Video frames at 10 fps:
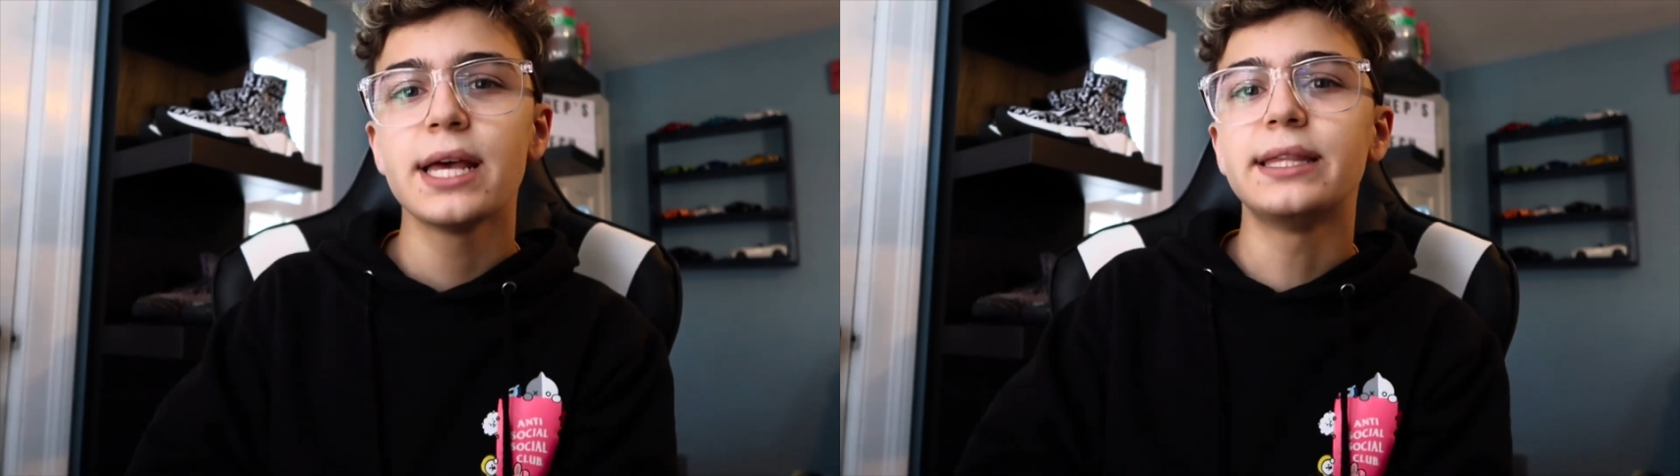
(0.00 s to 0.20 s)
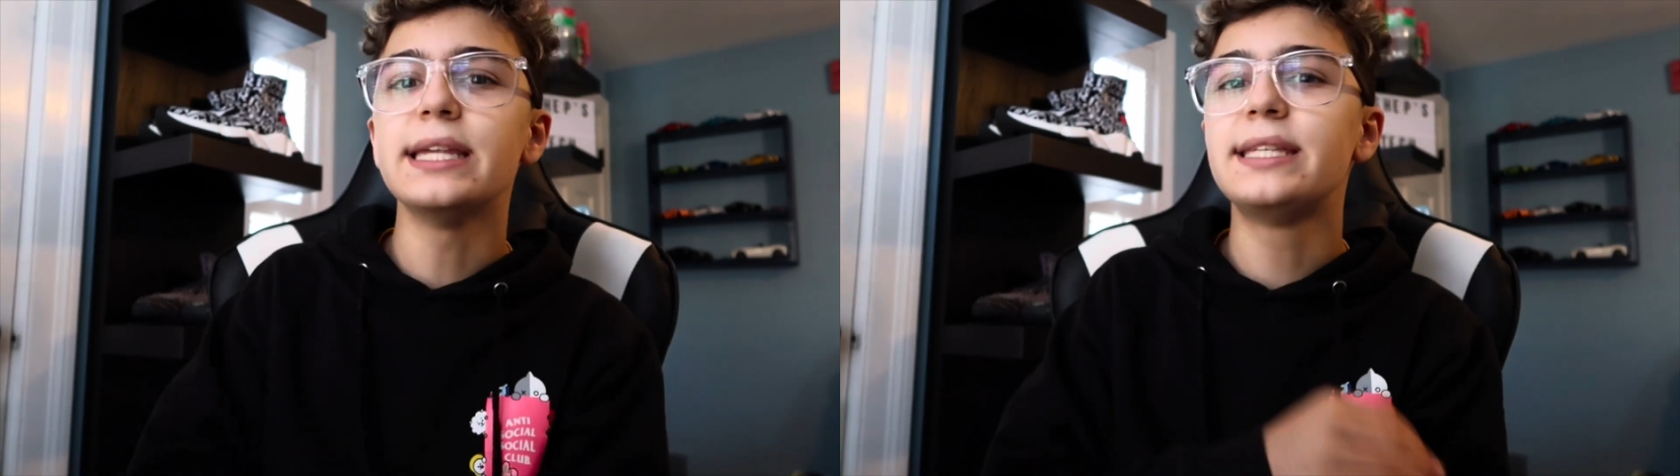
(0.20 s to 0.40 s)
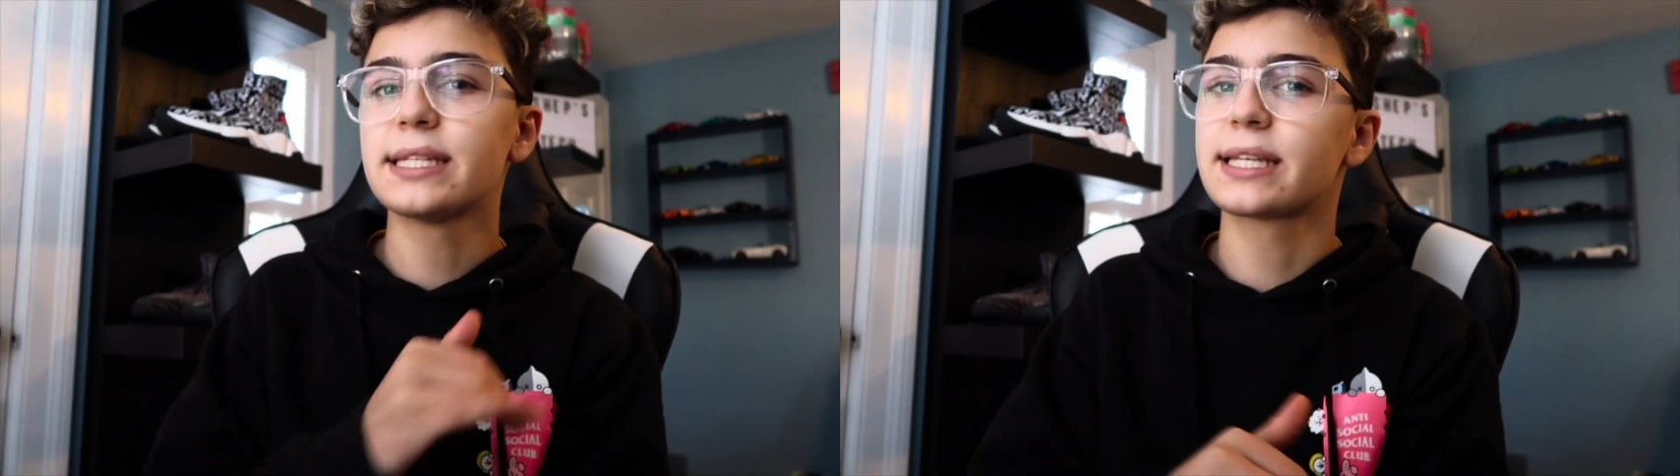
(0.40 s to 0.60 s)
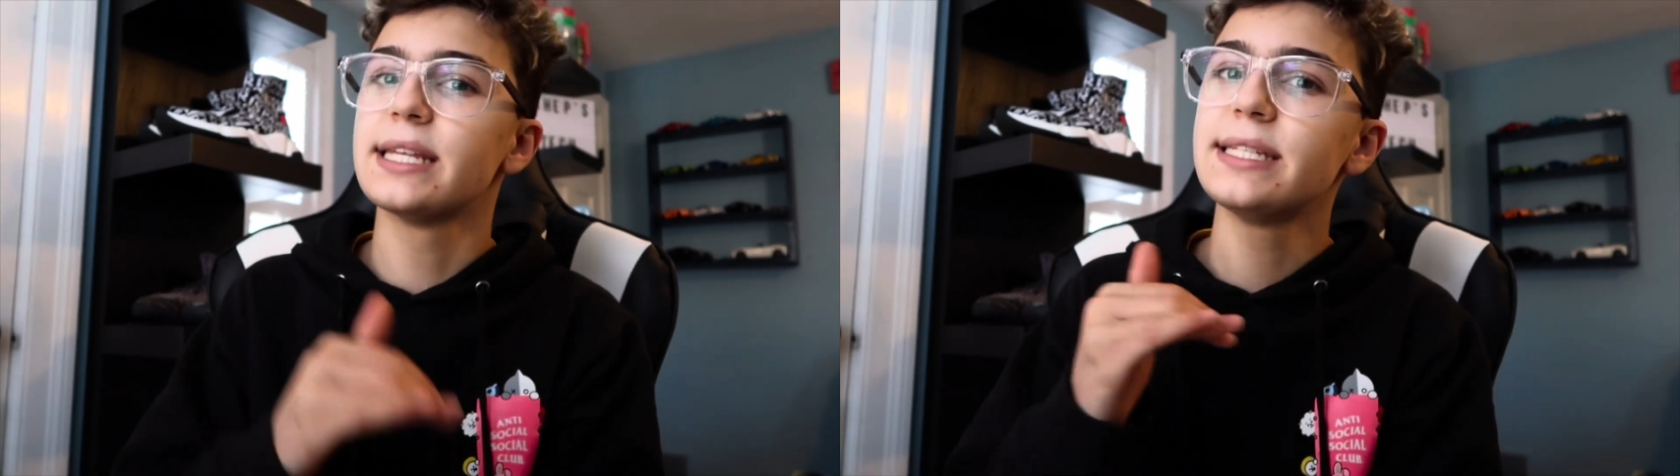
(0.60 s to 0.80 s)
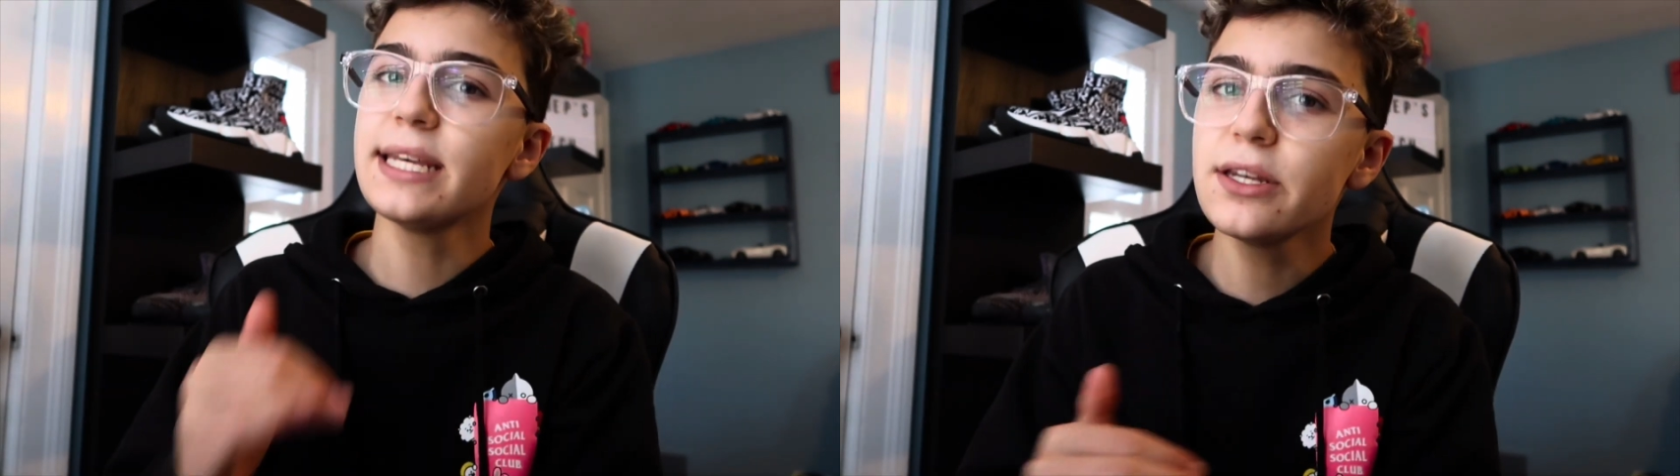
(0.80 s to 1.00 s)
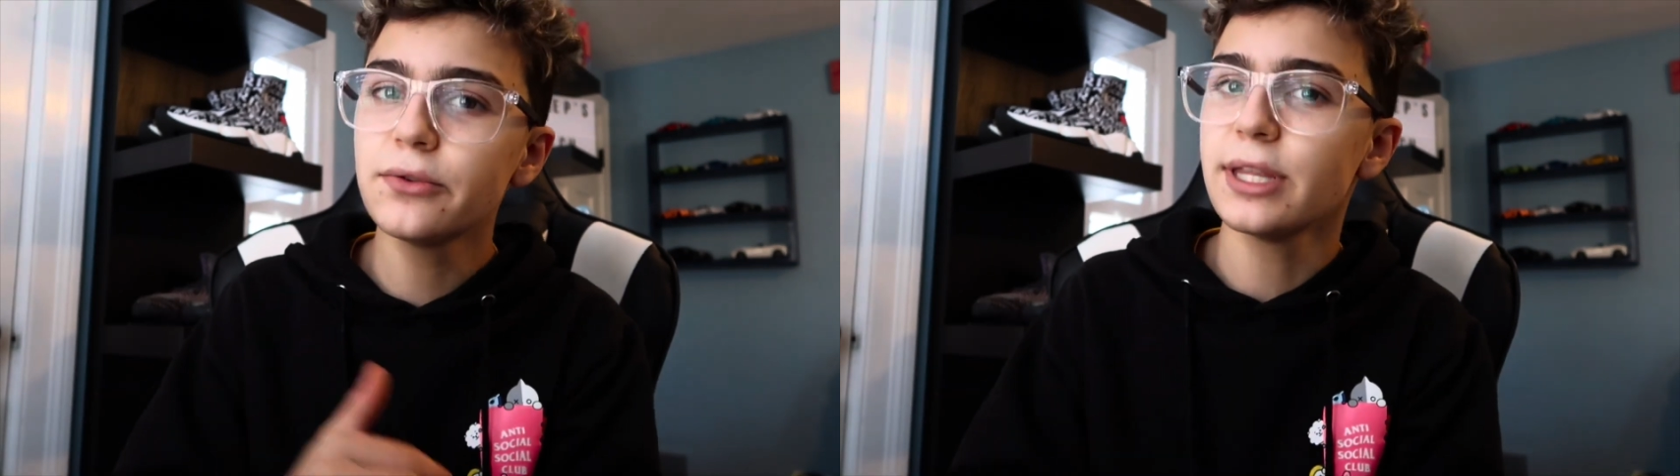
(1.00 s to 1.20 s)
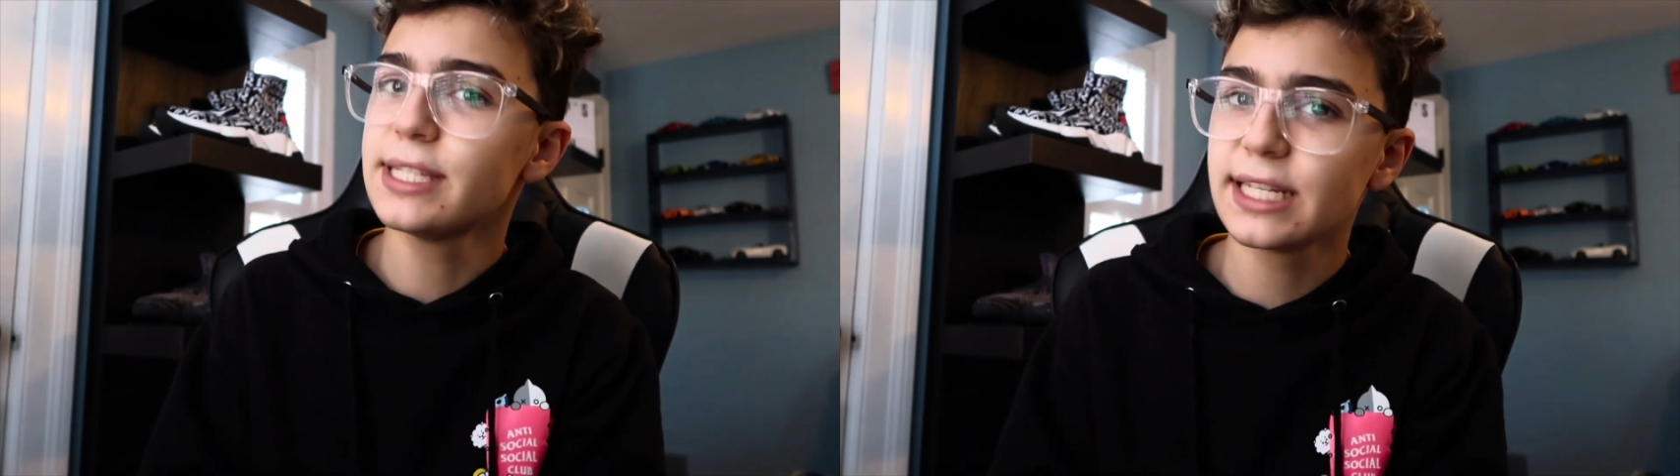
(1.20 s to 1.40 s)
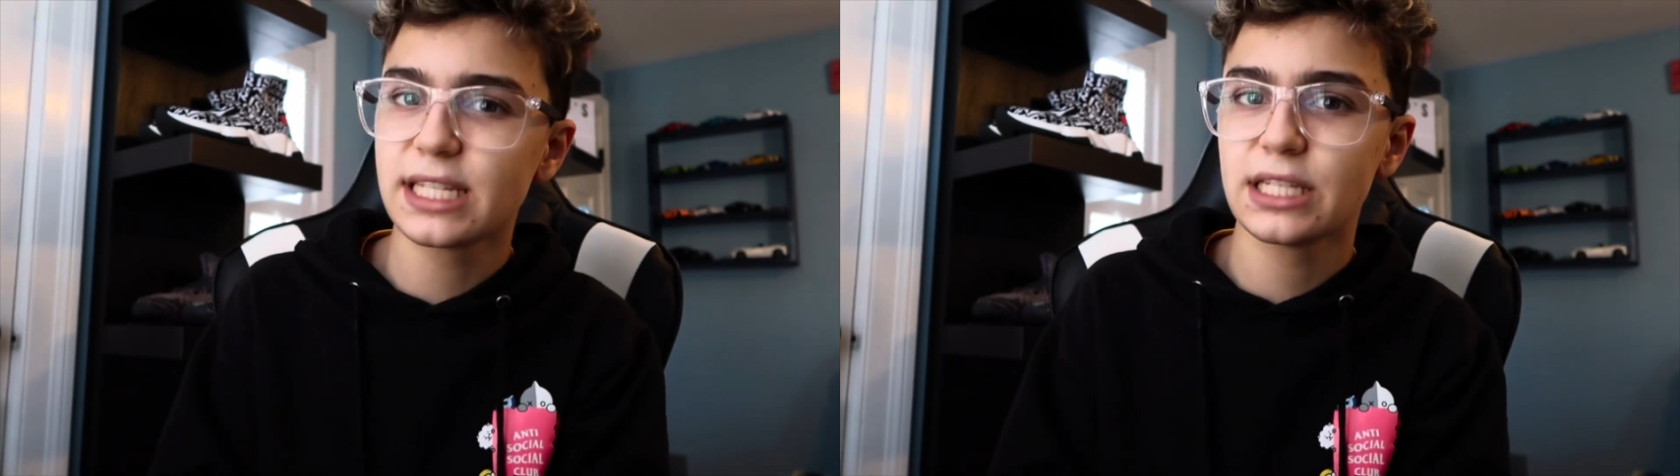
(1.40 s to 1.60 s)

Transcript: they discontinued the 6